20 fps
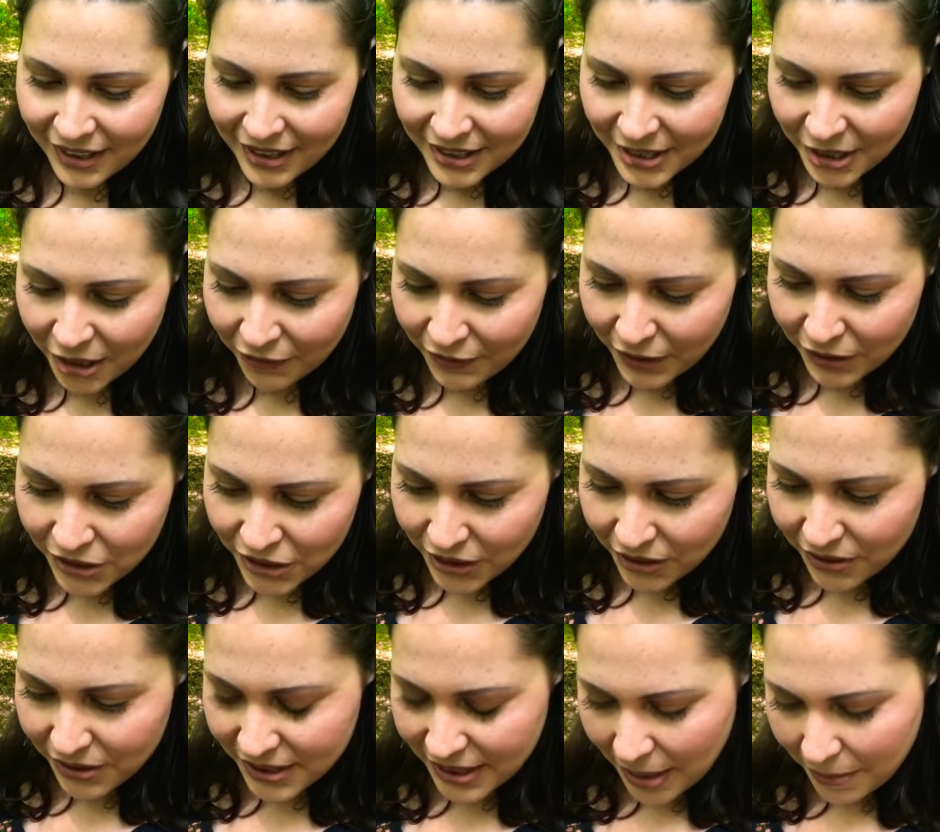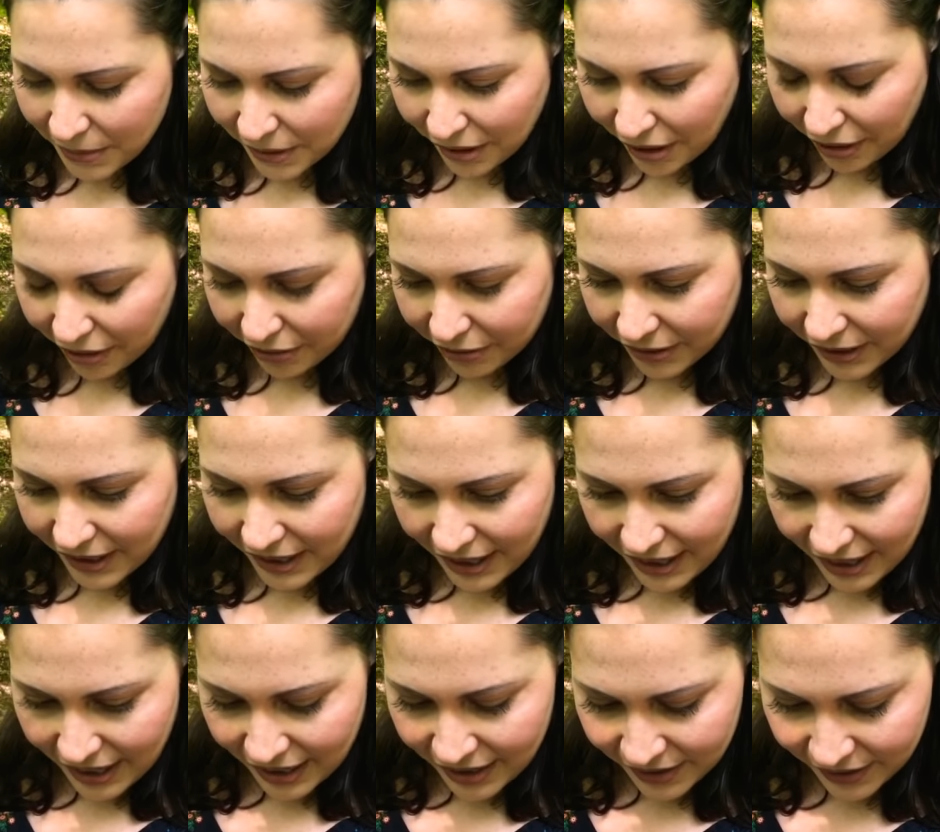So if you choose number
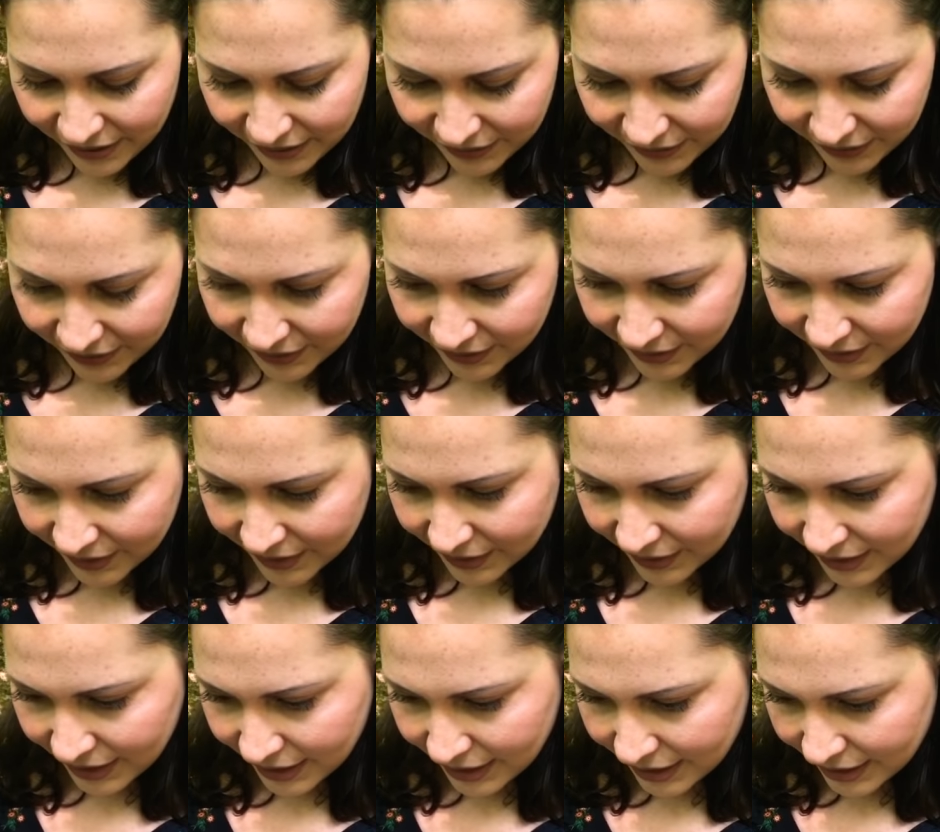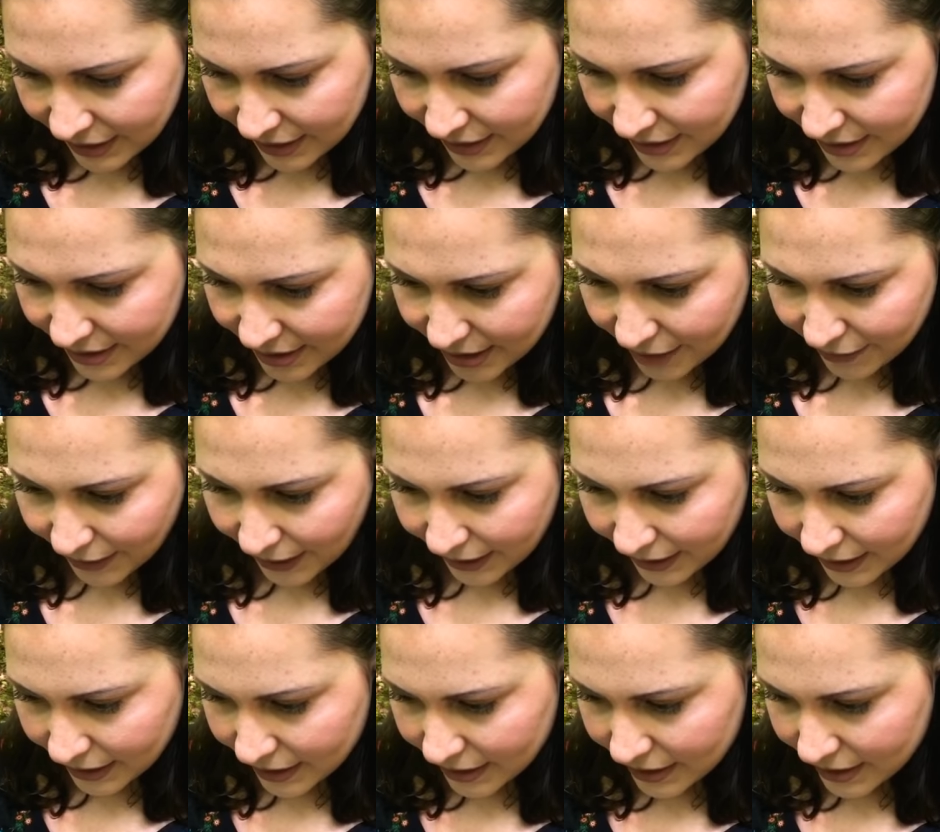3, see if I
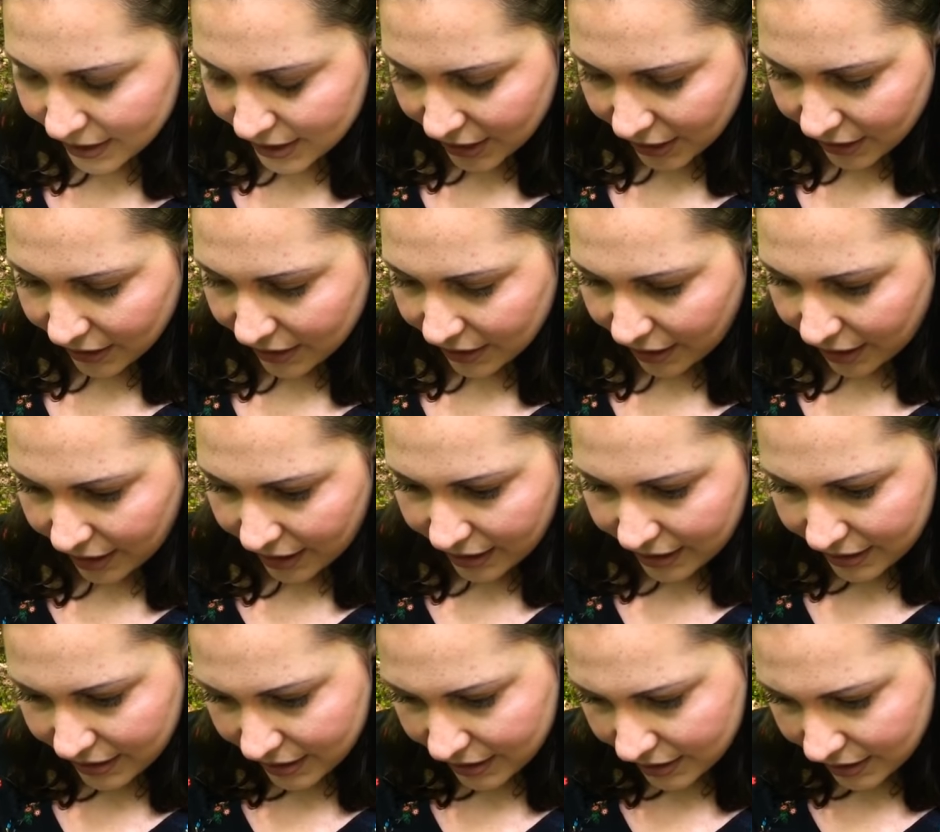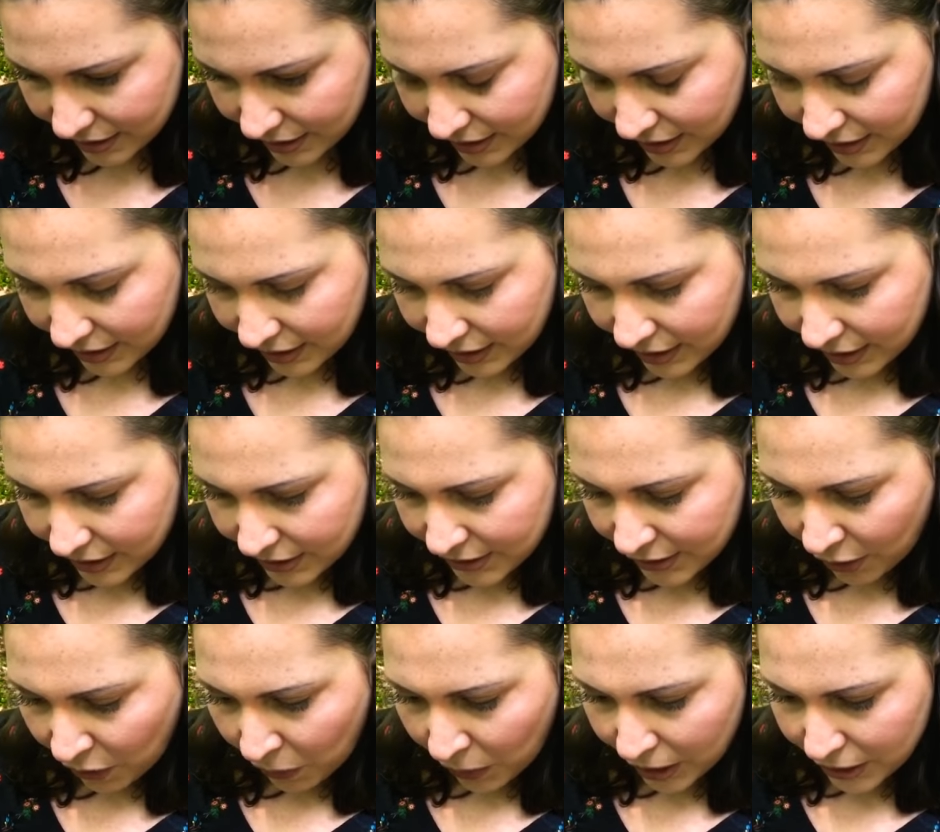can turn to this.
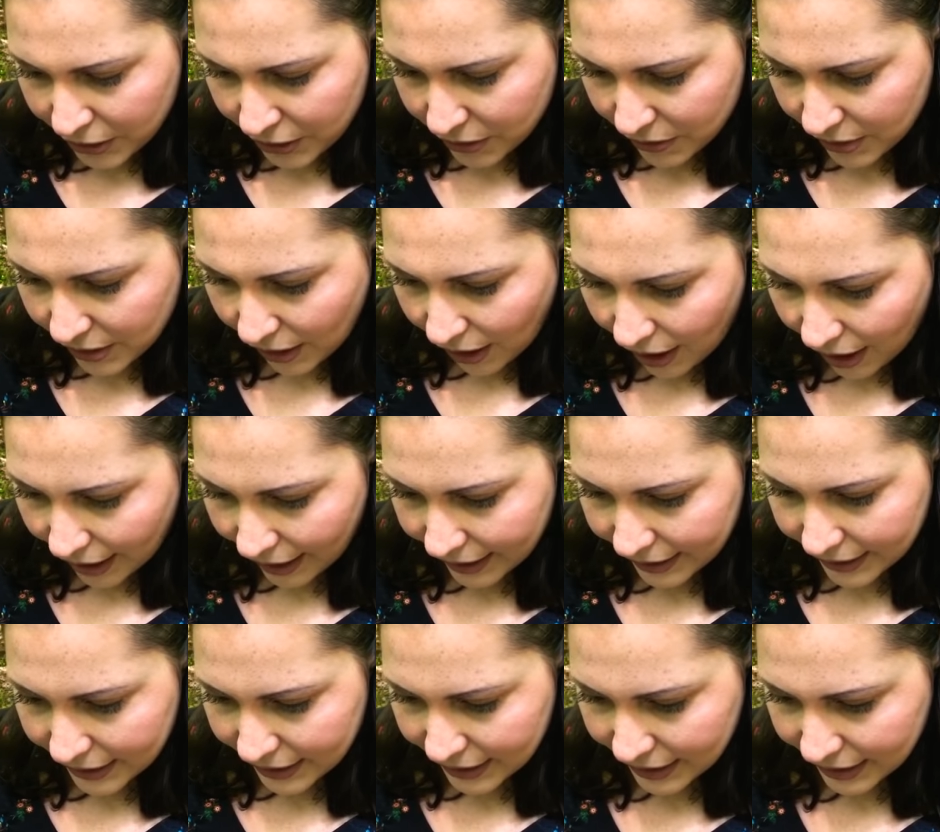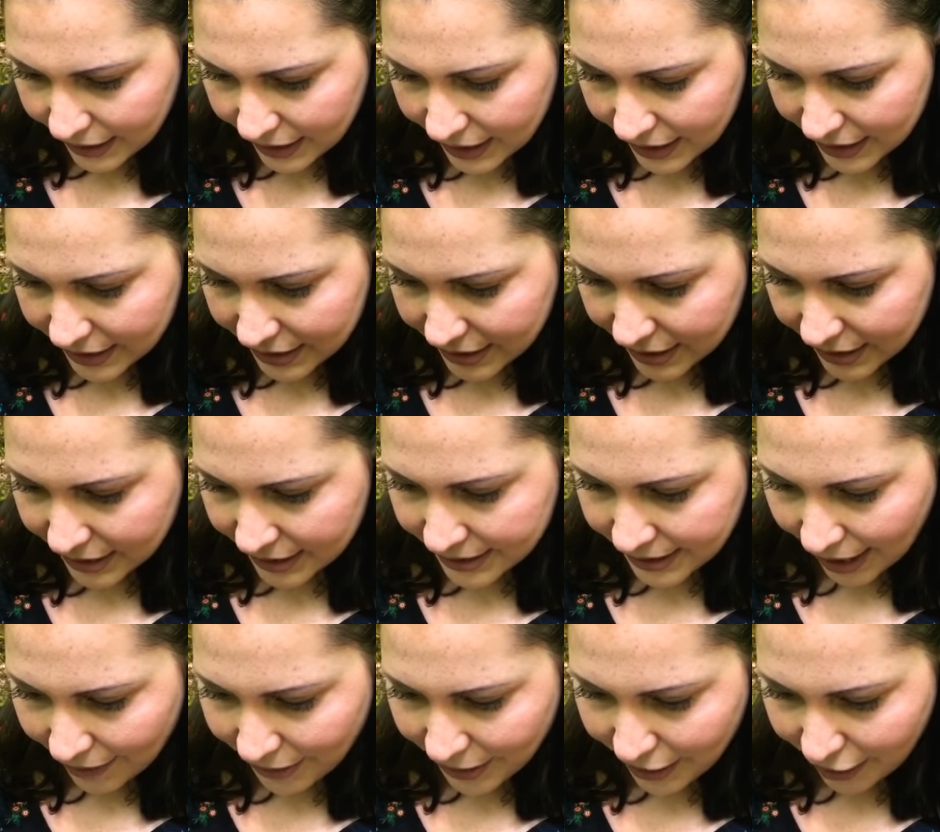So what you got is the
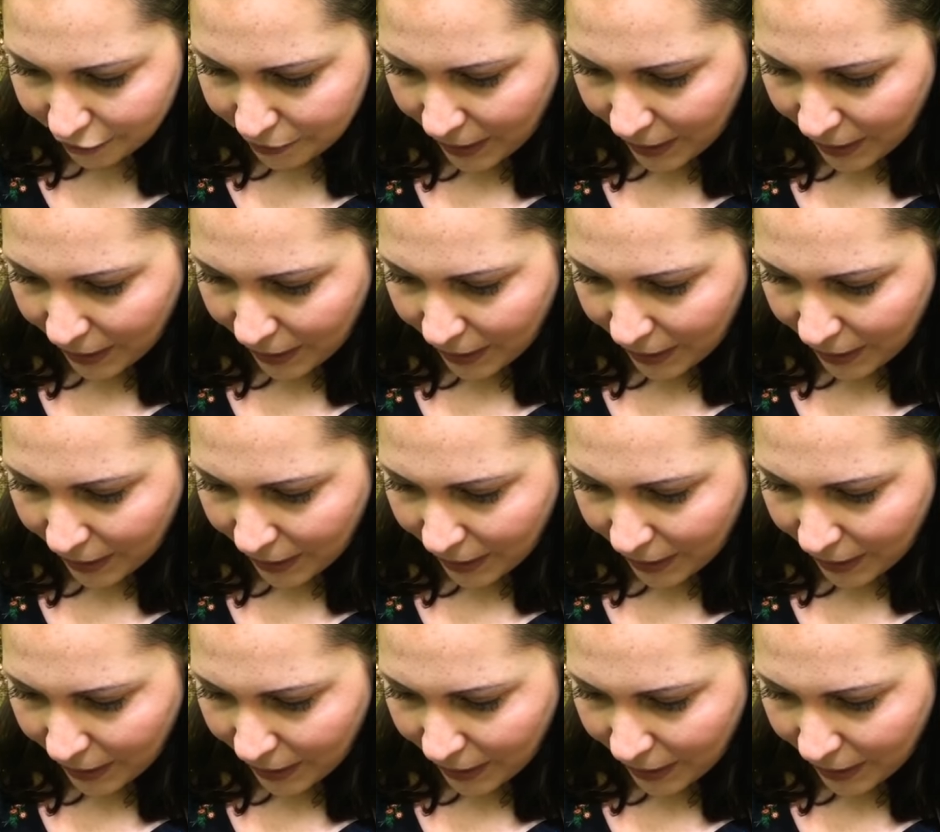7 of